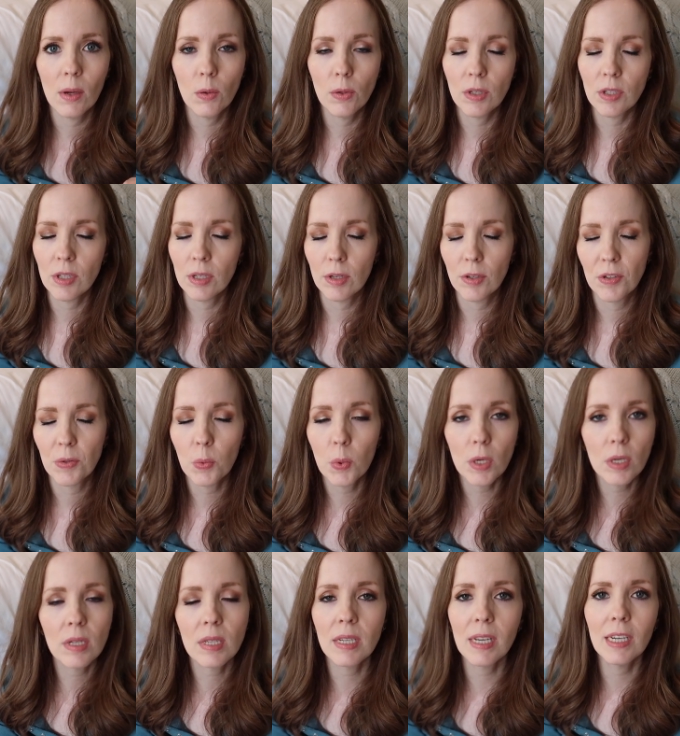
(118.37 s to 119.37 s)
oldest daughter's
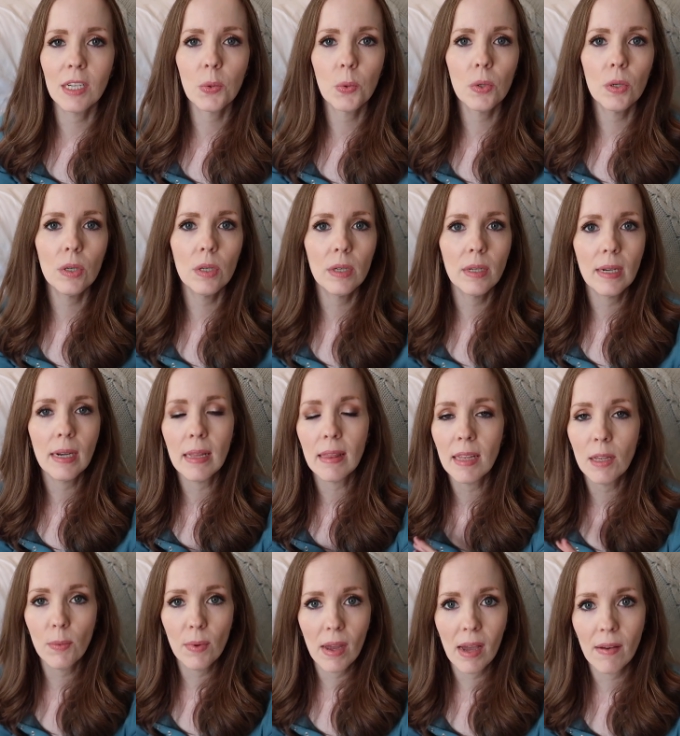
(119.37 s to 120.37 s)
work schedule and
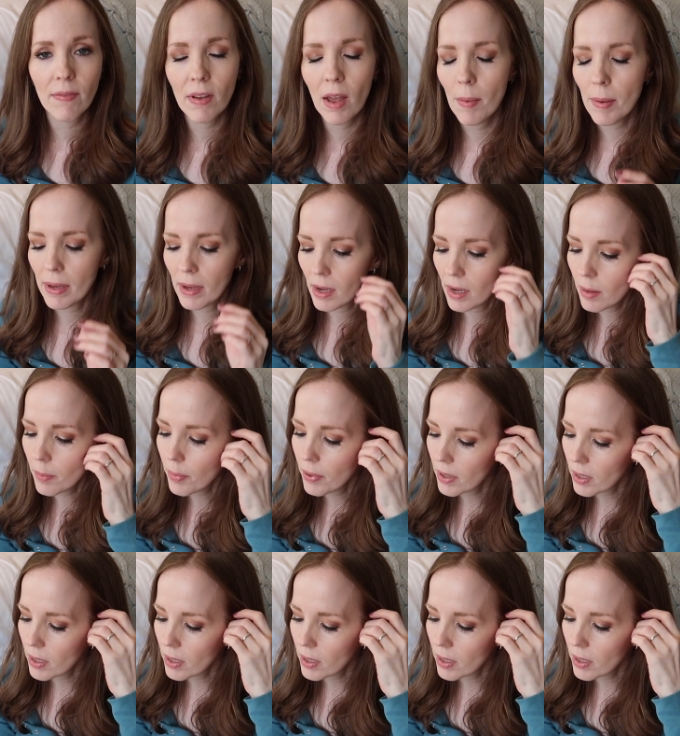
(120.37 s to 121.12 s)
anything we have coming up.